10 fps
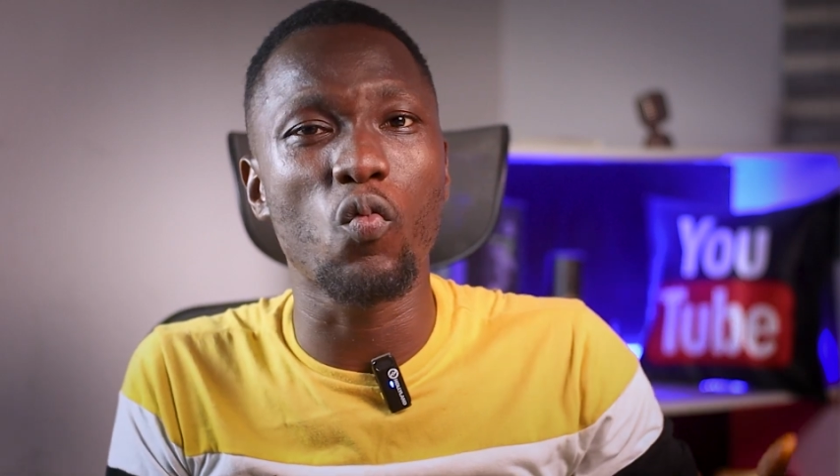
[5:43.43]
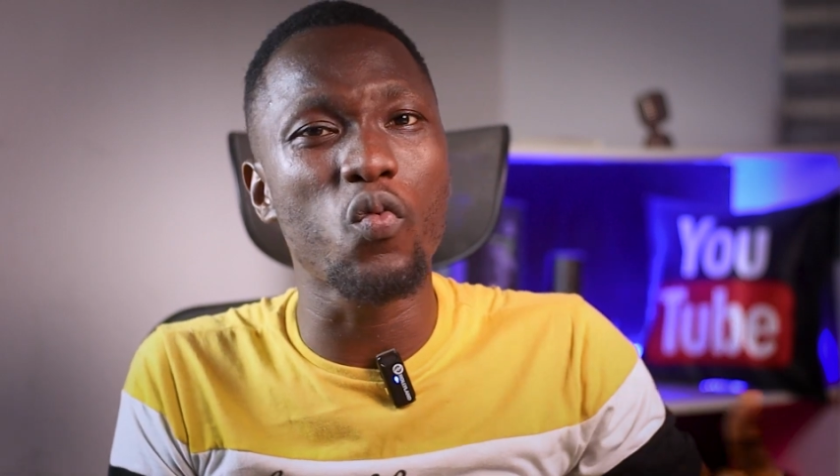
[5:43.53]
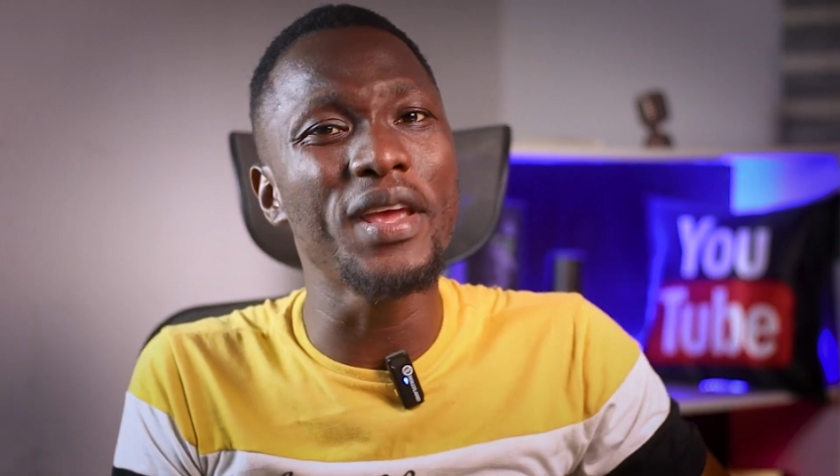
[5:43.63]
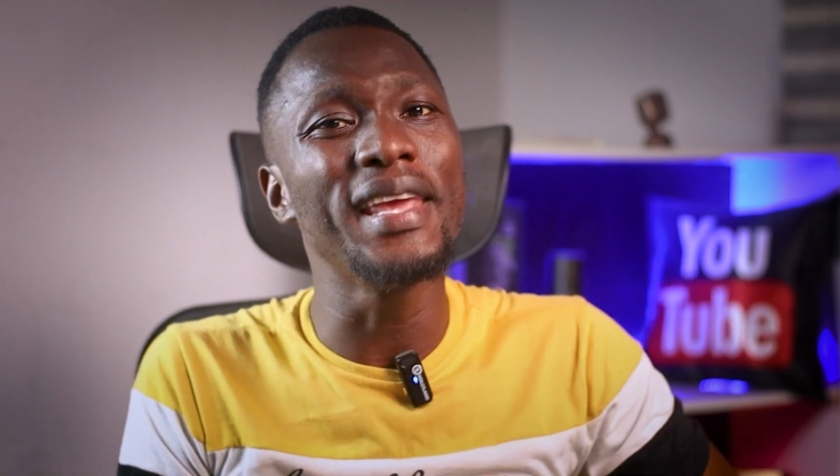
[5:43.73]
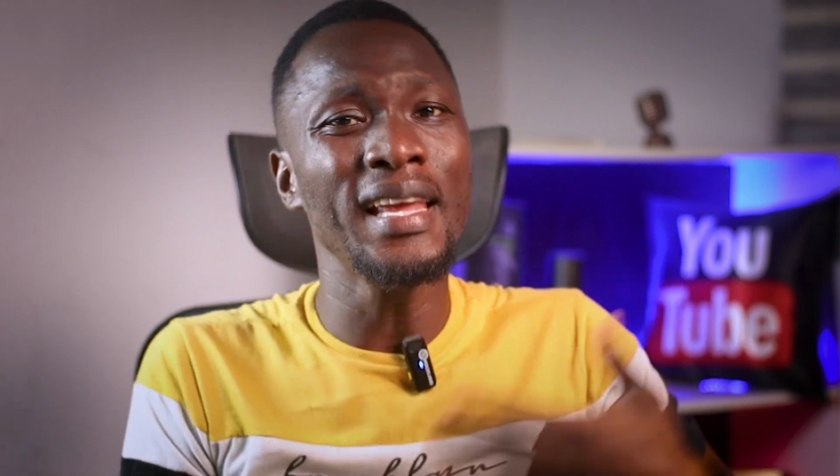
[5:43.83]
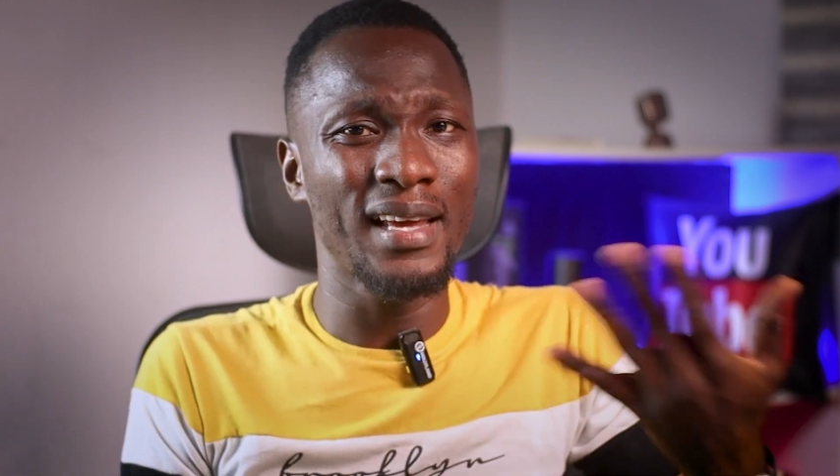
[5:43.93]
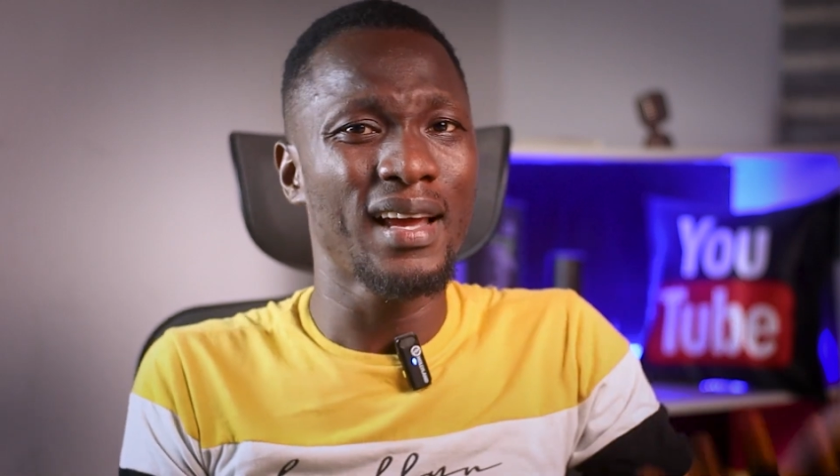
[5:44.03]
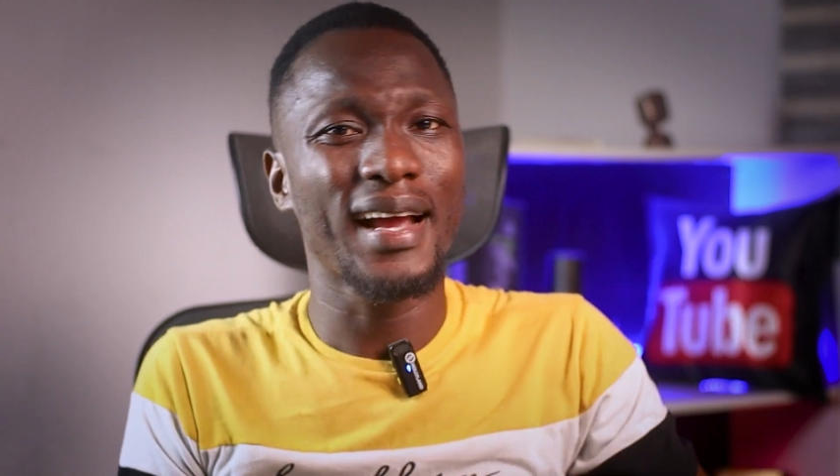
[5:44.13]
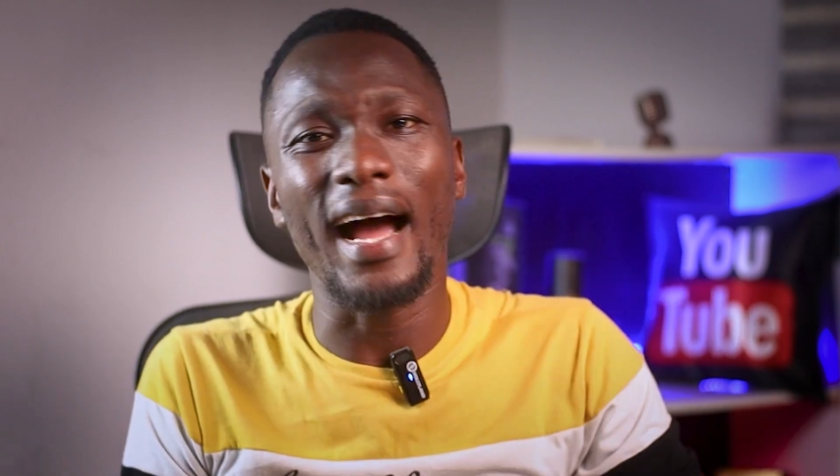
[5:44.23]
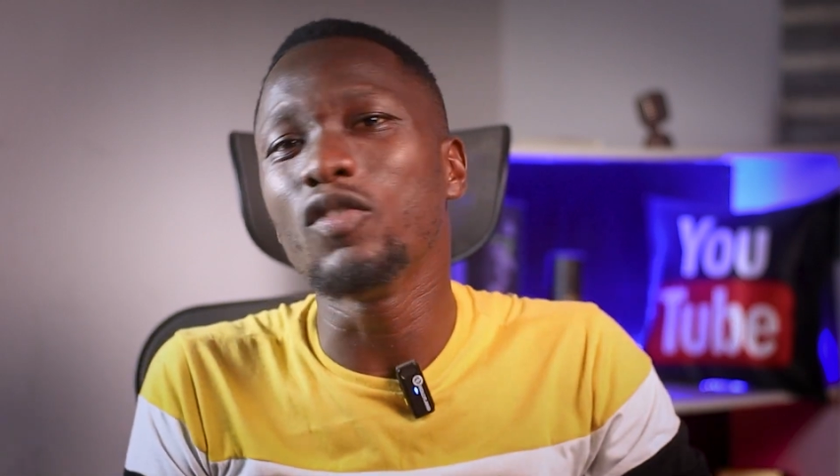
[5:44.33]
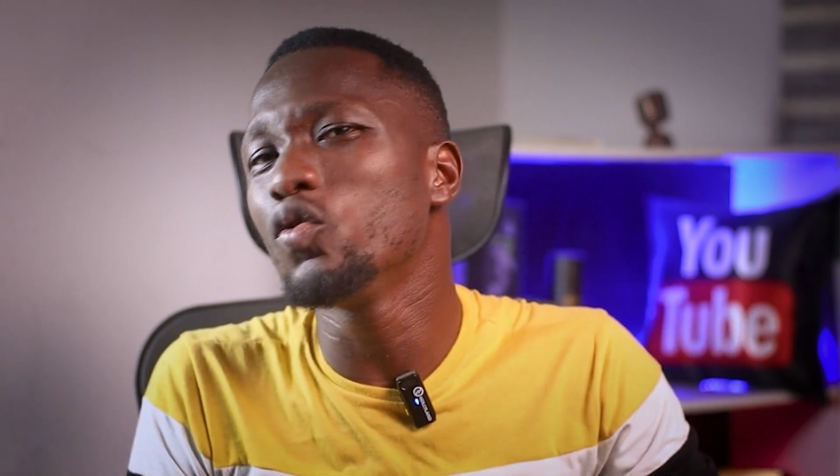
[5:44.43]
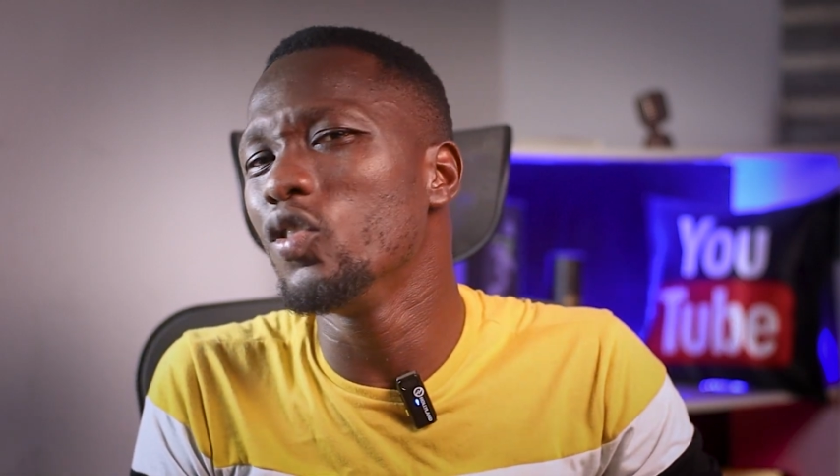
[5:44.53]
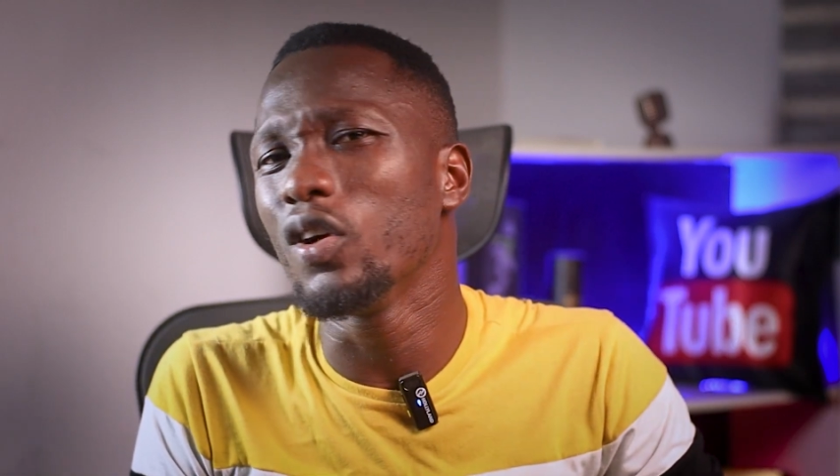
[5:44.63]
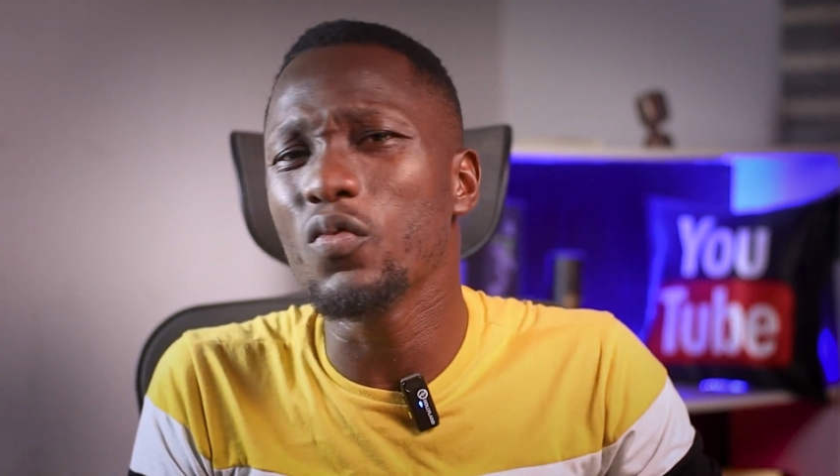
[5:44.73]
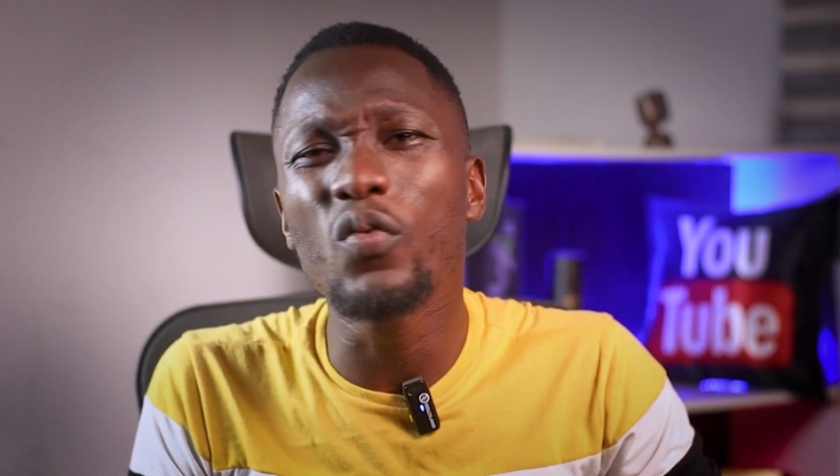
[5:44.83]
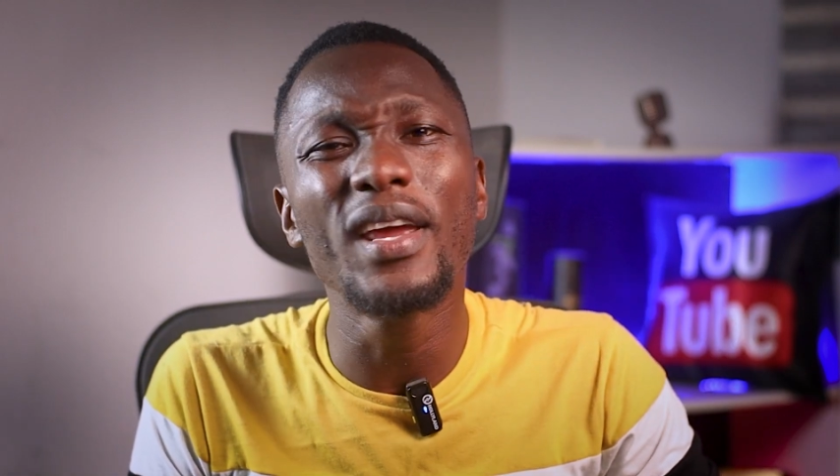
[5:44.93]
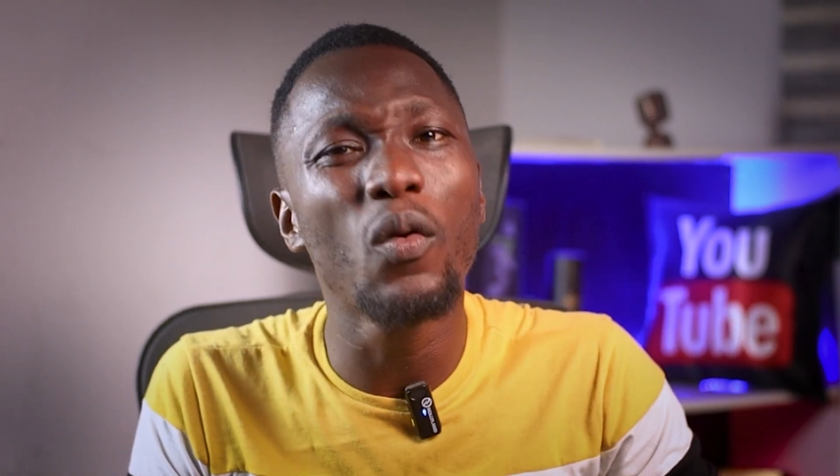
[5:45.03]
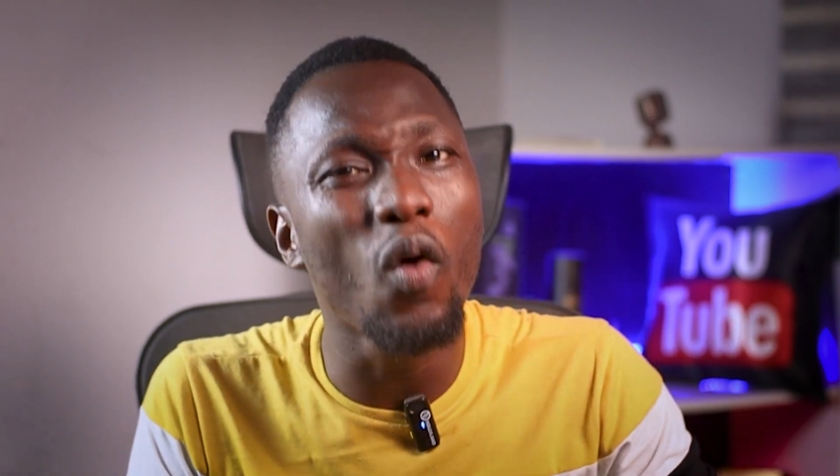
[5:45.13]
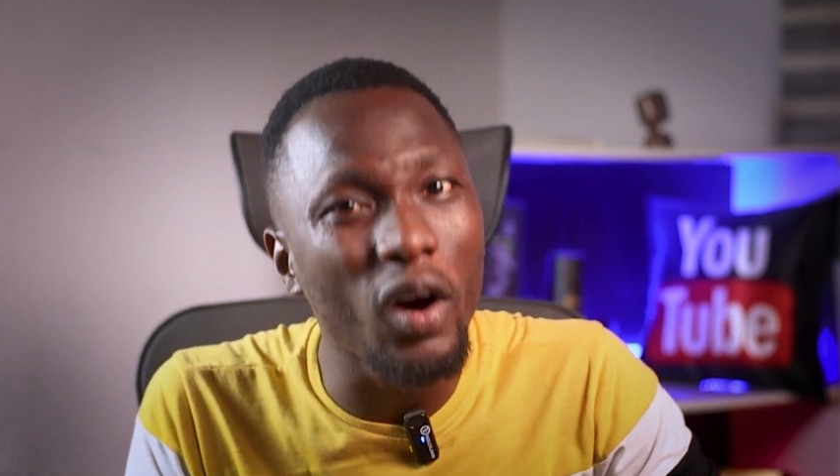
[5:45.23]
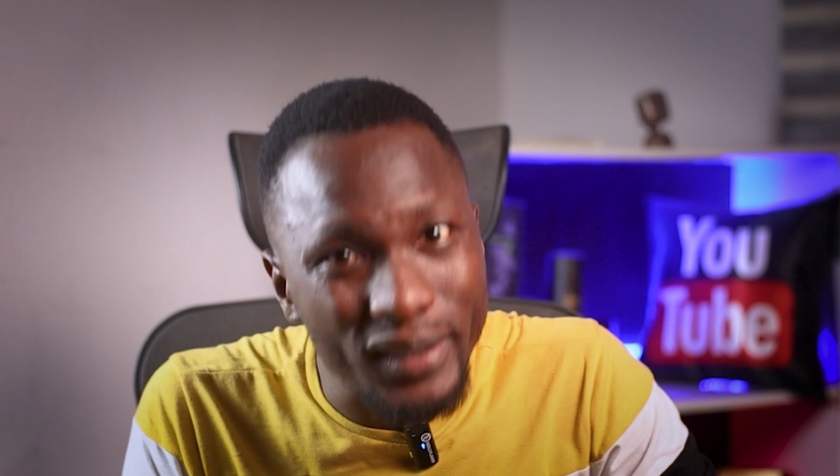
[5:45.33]
we can do your, we
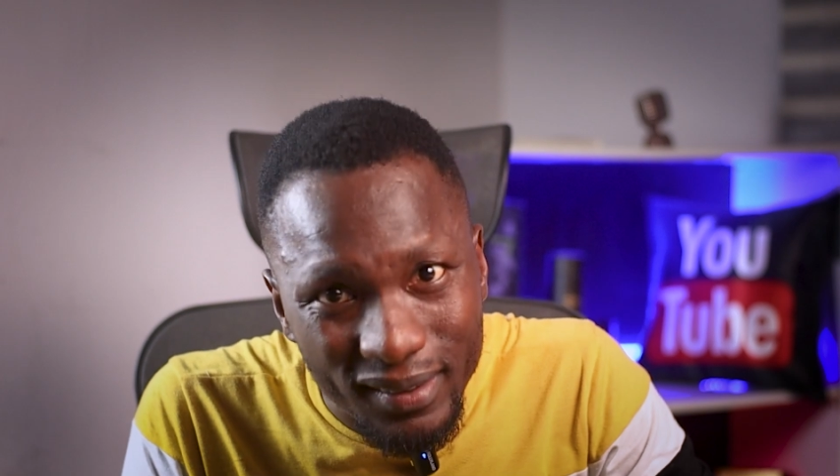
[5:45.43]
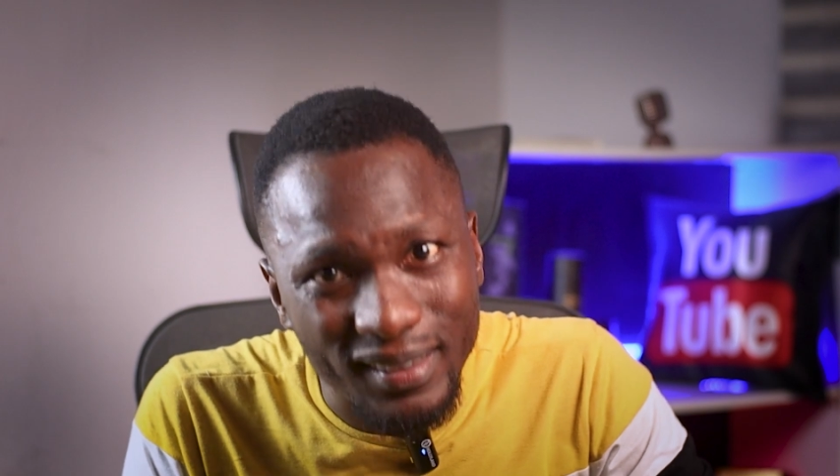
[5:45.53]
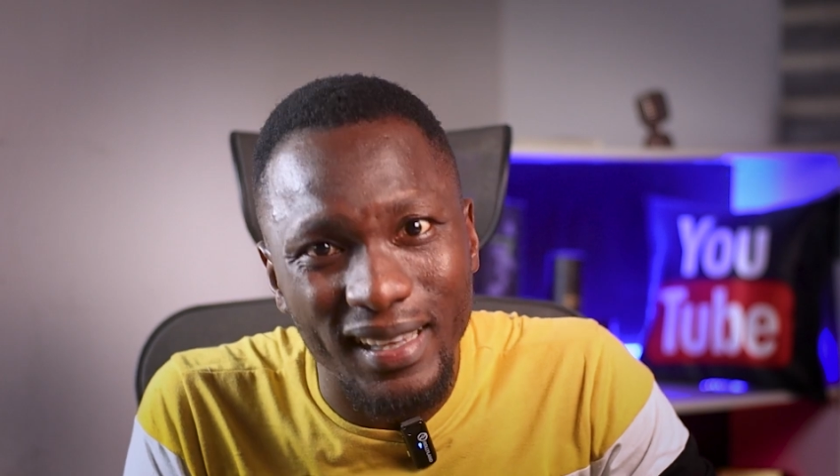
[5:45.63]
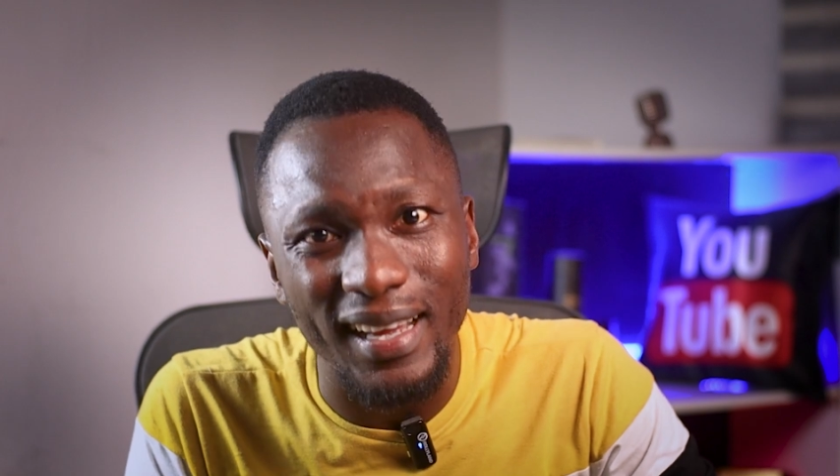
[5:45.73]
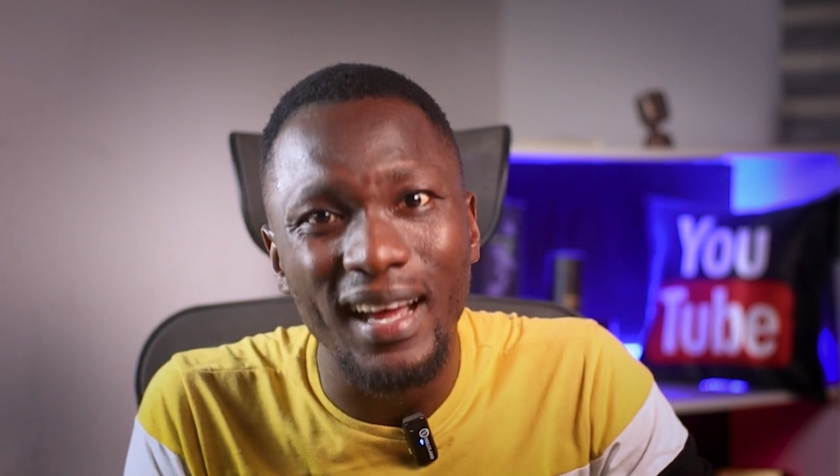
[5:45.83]
what?